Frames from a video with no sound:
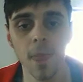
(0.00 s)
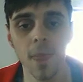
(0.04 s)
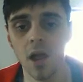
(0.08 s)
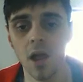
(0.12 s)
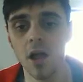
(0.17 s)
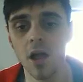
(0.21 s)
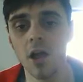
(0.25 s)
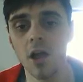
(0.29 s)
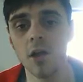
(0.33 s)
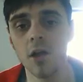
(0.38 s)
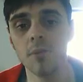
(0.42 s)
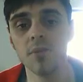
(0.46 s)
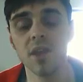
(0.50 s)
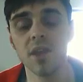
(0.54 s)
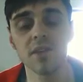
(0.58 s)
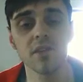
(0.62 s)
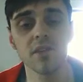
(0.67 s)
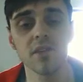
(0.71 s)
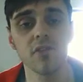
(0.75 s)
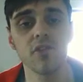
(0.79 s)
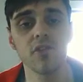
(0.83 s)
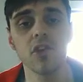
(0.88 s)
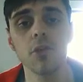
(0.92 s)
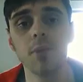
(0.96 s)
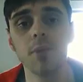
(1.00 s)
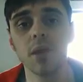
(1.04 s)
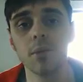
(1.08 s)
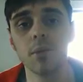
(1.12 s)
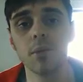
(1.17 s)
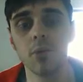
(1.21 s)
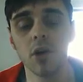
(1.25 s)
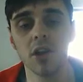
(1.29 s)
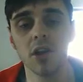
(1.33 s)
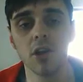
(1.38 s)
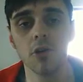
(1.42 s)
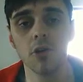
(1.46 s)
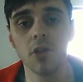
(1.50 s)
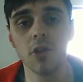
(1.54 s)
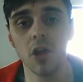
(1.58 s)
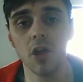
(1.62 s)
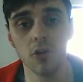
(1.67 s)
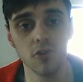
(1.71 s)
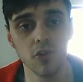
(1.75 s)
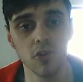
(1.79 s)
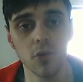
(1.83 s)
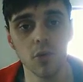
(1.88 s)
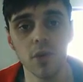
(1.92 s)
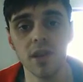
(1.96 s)
There's a few people I know that
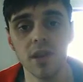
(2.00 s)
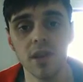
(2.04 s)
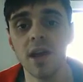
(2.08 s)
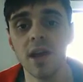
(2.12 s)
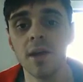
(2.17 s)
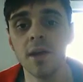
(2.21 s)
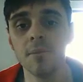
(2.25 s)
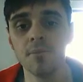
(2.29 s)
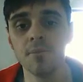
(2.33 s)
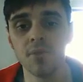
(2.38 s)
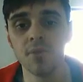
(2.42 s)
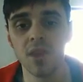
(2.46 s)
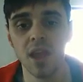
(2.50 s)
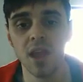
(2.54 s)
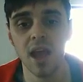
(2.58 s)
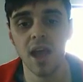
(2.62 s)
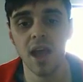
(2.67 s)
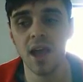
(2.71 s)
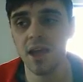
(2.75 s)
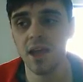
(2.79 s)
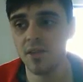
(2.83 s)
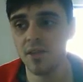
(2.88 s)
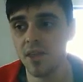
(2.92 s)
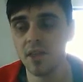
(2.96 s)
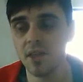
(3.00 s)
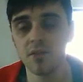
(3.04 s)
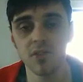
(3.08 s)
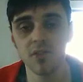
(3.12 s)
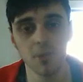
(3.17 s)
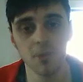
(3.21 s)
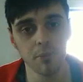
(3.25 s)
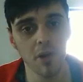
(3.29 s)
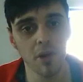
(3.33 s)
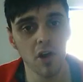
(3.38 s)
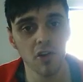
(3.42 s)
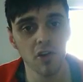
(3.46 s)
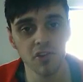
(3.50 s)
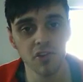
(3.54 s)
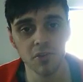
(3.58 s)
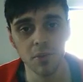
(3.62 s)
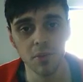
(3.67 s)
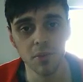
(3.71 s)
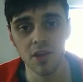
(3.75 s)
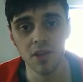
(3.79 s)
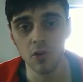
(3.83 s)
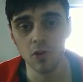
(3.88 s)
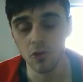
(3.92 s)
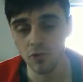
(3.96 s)
are doing that, and they've surpassed
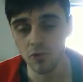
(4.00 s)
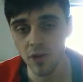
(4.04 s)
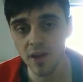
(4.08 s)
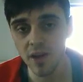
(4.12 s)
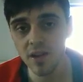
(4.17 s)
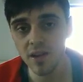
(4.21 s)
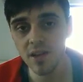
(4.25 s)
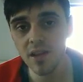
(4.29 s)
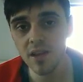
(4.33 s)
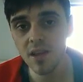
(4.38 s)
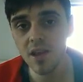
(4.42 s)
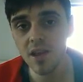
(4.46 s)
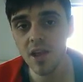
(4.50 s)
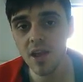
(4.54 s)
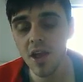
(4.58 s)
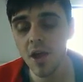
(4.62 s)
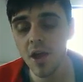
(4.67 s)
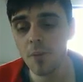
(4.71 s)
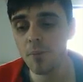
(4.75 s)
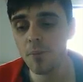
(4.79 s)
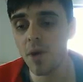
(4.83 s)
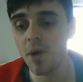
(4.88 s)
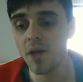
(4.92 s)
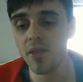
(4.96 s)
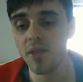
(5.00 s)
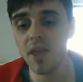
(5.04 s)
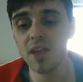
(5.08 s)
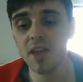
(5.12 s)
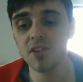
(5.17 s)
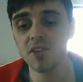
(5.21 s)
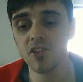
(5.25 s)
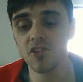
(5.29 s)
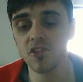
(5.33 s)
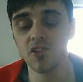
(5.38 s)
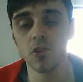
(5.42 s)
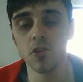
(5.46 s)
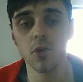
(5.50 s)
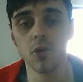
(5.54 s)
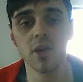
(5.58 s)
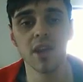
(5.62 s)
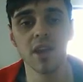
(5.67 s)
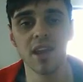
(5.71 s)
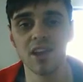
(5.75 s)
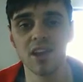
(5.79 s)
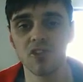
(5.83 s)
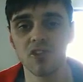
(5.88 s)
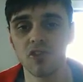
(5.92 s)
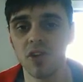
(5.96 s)
me already. but they're just doing
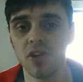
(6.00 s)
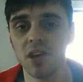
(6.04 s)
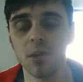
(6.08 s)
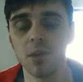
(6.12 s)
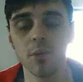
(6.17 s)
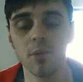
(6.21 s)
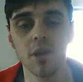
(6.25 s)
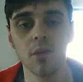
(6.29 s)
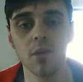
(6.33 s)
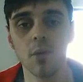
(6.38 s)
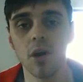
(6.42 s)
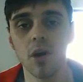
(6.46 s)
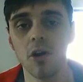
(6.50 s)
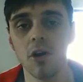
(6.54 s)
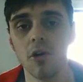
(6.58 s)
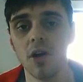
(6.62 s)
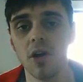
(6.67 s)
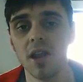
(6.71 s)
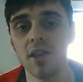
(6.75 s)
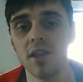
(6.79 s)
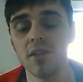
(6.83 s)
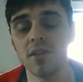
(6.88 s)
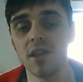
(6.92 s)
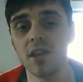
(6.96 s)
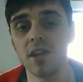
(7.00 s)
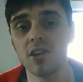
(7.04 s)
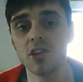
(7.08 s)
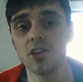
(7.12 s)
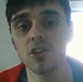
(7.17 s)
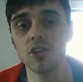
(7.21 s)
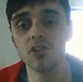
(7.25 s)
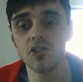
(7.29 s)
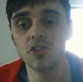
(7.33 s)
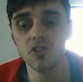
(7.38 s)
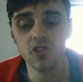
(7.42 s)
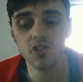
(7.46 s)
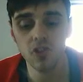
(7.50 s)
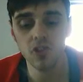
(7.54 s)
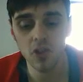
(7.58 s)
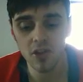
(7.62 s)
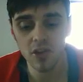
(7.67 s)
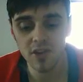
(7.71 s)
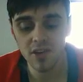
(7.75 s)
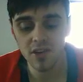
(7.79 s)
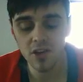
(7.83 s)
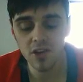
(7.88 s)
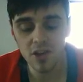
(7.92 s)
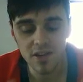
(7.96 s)
incredibly well, and
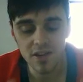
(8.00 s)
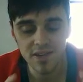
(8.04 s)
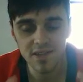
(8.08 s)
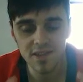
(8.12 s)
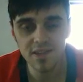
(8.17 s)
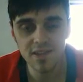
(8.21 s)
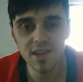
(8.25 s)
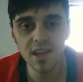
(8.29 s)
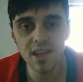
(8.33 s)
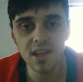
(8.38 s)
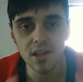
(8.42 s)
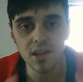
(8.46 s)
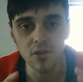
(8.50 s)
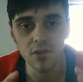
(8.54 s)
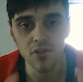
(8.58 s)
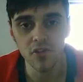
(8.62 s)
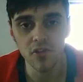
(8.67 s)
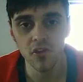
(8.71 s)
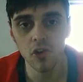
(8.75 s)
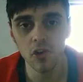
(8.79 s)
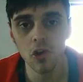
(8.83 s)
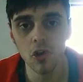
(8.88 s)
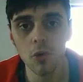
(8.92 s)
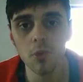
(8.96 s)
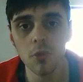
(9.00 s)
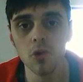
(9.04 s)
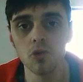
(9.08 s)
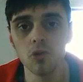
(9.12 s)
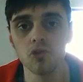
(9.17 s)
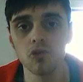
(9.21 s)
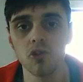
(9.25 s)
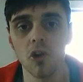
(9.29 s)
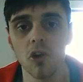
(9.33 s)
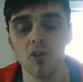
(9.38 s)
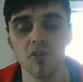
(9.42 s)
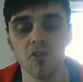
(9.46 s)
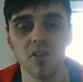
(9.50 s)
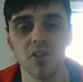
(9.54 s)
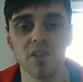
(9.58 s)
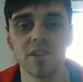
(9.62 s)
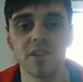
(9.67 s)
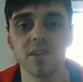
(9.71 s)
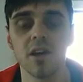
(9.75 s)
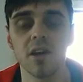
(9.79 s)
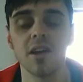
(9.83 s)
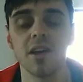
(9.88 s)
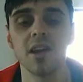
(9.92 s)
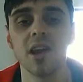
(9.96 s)
you can see phenomenal growth
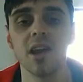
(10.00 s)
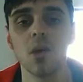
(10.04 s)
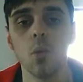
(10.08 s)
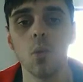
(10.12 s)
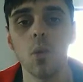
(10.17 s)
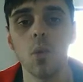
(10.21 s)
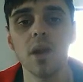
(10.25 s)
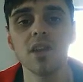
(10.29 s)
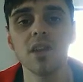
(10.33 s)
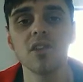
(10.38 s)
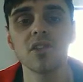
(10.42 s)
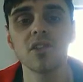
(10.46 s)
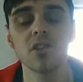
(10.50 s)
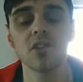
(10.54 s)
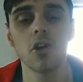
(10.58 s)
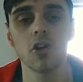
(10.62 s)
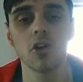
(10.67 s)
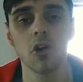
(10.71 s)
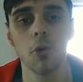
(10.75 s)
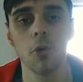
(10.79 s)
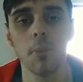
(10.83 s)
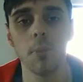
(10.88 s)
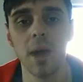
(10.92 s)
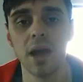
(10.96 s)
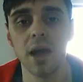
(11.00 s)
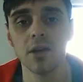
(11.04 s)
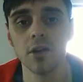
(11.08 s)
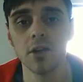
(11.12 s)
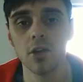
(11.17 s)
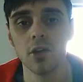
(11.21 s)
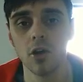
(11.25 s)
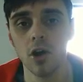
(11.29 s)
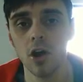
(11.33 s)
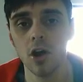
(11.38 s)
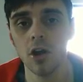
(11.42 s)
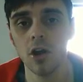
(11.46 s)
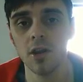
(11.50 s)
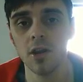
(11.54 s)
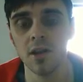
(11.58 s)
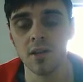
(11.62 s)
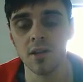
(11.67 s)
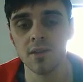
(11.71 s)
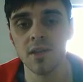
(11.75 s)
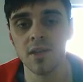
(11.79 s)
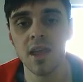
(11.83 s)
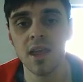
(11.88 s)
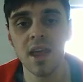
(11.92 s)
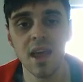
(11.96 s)
inside here when you start compounding your
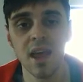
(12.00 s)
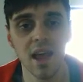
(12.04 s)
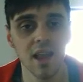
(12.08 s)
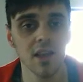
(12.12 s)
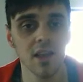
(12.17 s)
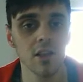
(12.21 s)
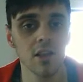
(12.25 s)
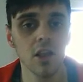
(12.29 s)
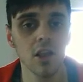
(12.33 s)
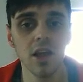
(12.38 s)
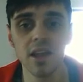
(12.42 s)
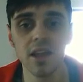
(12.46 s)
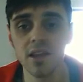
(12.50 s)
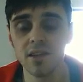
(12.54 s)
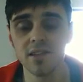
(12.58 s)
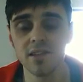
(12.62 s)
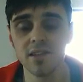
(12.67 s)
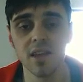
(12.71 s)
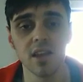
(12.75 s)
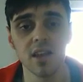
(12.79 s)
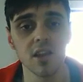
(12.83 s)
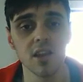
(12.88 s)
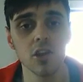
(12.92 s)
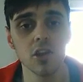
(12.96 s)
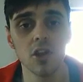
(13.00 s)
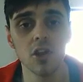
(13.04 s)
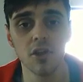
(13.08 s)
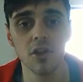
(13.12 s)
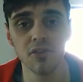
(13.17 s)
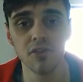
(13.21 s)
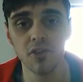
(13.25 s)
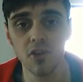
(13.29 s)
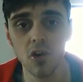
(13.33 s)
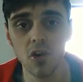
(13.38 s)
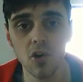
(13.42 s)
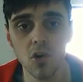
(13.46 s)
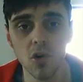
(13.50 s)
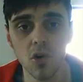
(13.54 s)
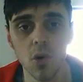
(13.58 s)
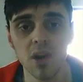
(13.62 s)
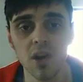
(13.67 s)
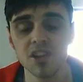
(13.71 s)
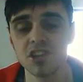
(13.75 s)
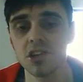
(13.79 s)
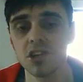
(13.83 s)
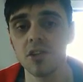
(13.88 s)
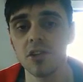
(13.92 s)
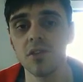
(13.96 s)
earnings. And like I say, you know, if you've got
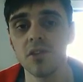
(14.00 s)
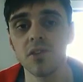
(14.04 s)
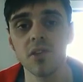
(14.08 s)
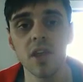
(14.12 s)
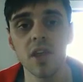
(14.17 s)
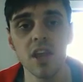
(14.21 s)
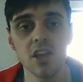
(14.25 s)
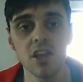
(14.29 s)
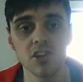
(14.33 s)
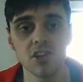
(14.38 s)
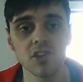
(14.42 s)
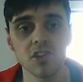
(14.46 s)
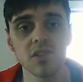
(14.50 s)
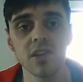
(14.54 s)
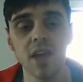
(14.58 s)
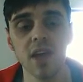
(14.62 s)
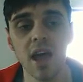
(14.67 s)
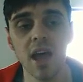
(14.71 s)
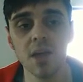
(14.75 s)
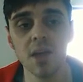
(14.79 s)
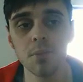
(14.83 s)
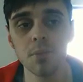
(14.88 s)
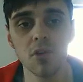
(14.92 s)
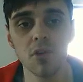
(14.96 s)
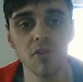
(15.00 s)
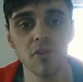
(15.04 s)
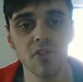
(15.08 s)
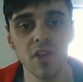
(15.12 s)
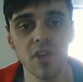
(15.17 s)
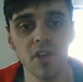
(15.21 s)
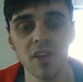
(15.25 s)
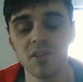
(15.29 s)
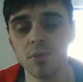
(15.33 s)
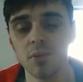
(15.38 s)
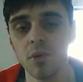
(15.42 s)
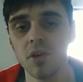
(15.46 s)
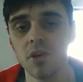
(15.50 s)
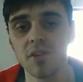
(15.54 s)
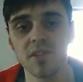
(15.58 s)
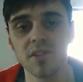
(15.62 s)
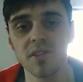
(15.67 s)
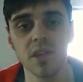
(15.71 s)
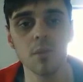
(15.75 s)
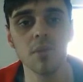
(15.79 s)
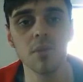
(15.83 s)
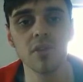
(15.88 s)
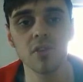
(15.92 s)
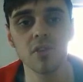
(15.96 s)
questions, just add me on Facebook,
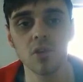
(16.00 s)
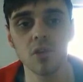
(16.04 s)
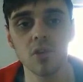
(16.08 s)
send me some